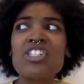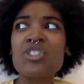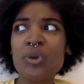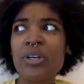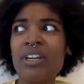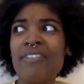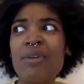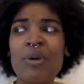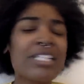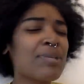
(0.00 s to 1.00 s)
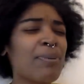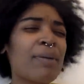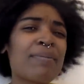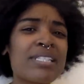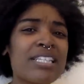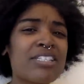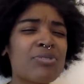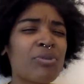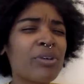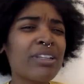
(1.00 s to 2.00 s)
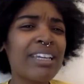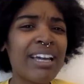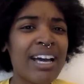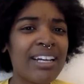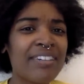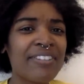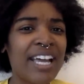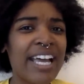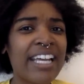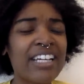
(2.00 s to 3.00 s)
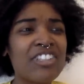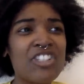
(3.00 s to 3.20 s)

sort of and white supremacists really kind of like